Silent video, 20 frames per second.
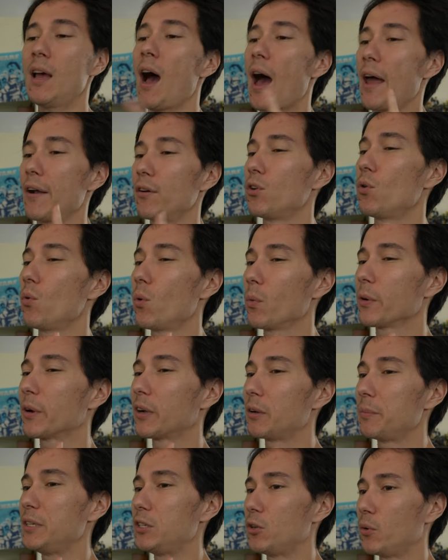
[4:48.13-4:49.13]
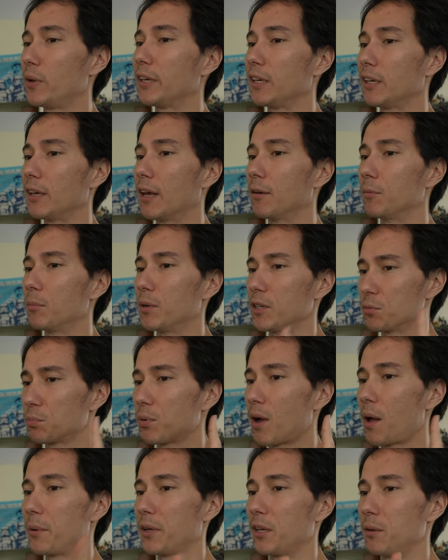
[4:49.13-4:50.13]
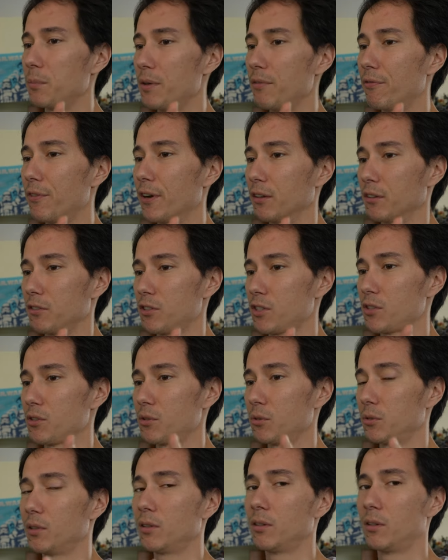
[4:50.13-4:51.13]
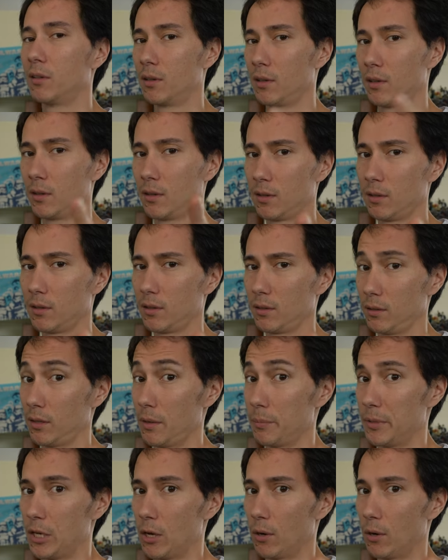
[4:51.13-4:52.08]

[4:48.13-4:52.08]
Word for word: I don't know when we're gonna be doing it yet, but it's probably gonna be fairly soon. Let me